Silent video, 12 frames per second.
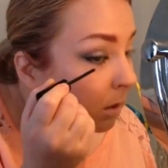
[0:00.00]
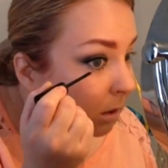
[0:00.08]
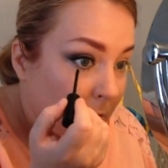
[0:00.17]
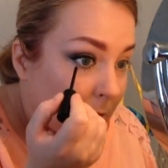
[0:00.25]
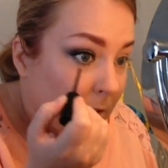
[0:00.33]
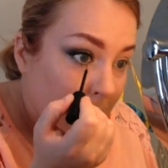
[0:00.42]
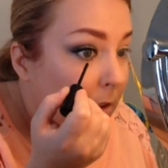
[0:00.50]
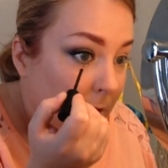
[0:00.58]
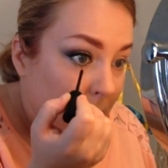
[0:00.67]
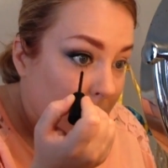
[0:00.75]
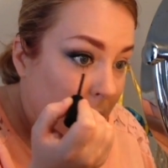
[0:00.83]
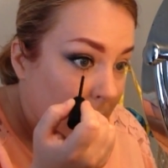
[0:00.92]

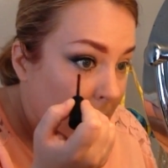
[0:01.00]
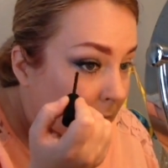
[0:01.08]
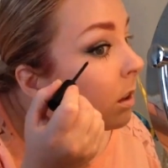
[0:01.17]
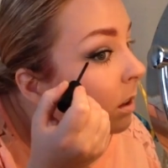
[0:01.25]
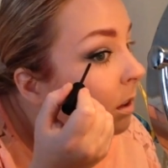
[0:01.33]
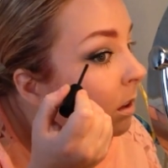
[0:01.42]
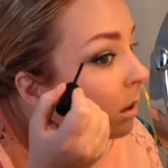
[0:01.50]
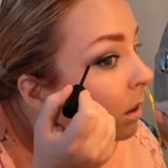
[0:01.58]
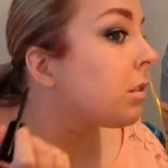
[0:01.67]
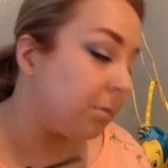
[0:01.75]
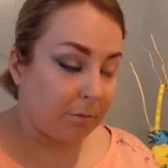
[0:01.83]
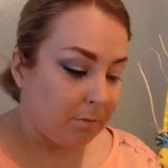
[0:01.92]
cheekbone,
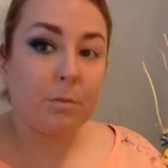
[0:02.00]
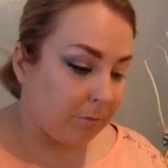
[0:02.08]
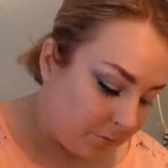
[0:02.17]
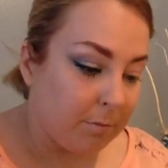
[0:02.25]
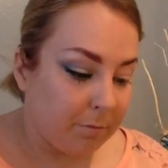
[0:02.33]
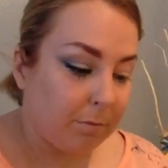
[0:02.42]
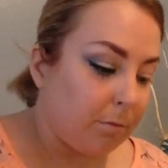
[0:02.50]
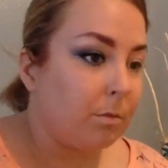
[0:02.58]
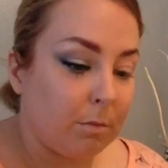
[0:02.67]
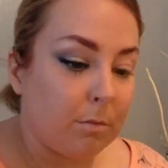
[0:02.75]
and now it's